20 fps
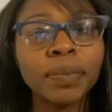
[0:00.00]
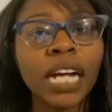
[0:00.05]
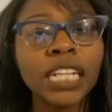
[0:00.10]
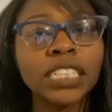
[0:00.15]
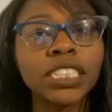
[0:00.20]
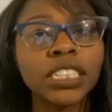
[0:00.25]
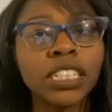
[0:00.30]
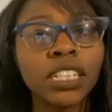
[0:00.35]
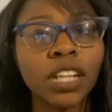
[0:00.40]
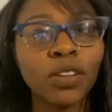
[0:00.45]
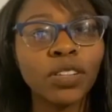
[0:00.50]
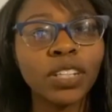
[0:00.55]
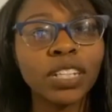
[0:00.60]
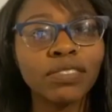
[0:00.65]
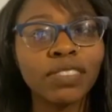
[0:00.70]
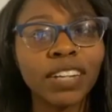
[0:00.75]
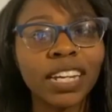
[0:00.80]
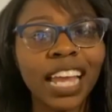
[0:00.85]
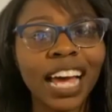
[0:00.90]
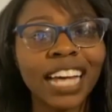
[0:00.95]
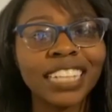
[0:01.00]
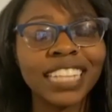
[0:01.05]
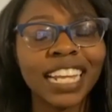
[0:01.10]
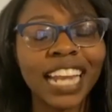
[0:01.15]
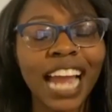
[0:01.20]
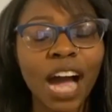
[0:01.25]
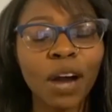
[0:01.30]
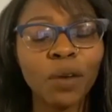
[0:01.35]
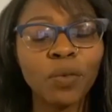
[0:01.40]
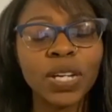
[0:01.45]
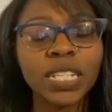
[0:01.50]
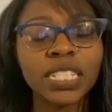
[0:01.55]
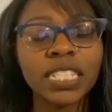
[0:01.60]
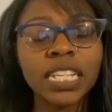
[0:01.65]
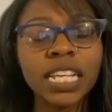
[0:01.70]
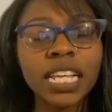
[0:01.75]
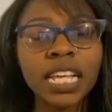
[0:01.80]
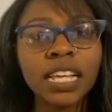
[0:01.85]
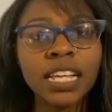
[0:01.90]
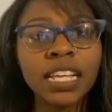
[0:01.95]
but I slowly realized that I
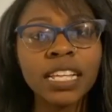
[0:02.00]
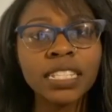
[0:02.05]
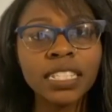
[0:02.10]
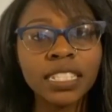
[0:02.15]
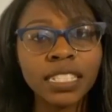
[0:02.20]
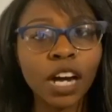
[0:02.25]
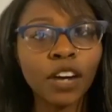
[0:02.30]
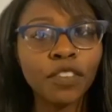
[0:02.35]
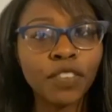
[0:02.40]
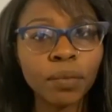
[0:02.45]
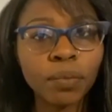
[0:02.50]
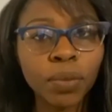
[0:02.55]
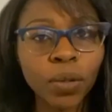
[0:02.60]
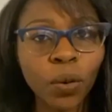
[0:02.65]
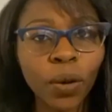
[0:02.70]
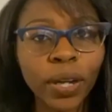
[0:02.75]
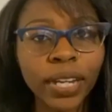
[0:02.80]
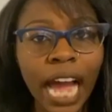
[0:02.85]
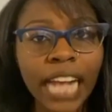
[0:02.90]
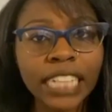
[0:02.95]
was self-employed.